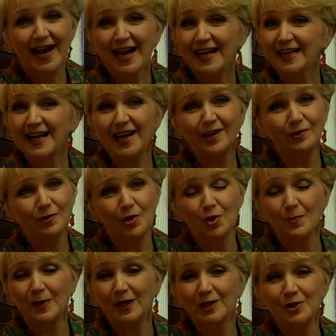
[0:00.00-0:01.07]
And I don't know
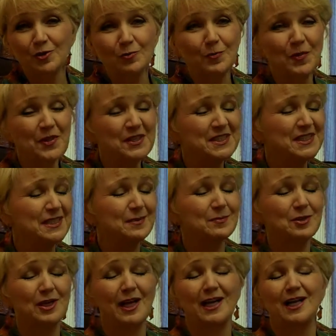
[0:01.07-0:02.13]
about you, but this
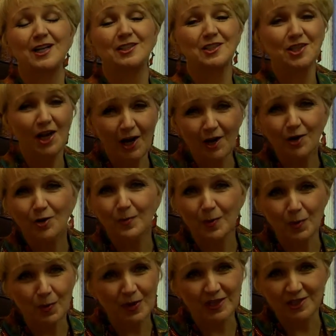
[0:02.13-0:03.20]
seems like a
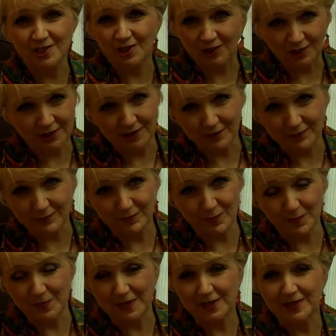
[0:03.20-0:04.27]
terrible way to live
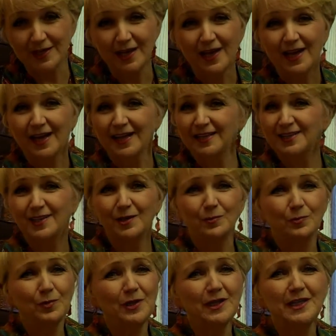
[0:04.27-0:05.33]
for me. It
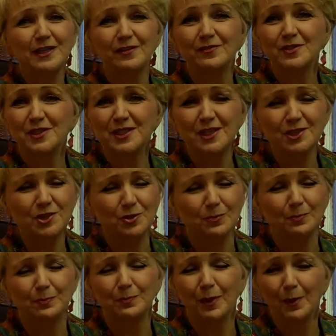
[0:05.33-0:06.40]
really gives such
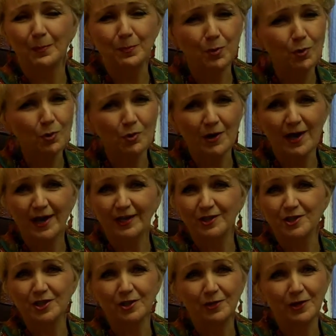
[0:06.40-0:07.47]
a poor
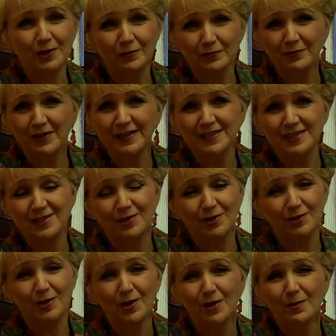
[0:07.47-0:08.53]
attitude and affects
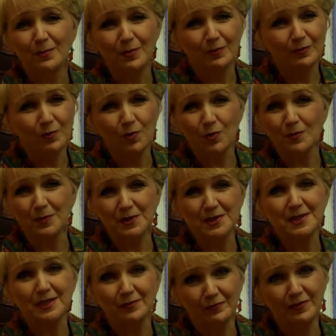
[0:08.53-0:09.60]
their
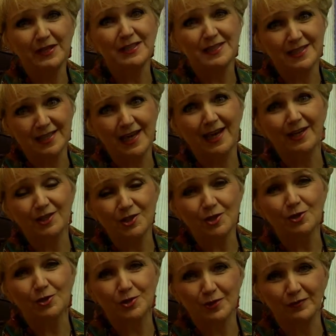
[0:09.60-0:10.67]
performance and affects the
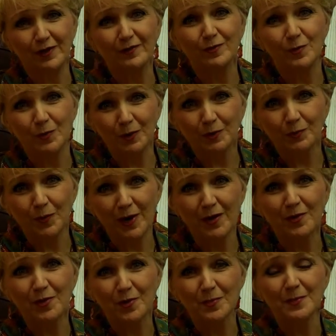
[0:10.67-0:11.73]
attitudes of everyone
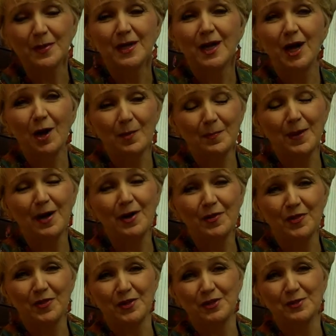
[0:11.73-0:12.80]
around them about
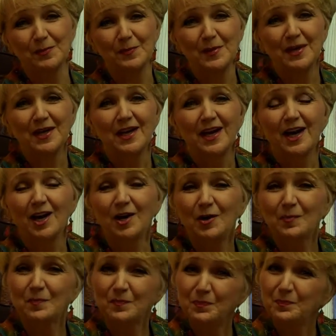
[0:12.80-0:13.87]

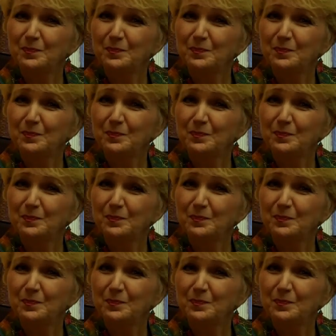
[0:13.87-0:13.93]
them.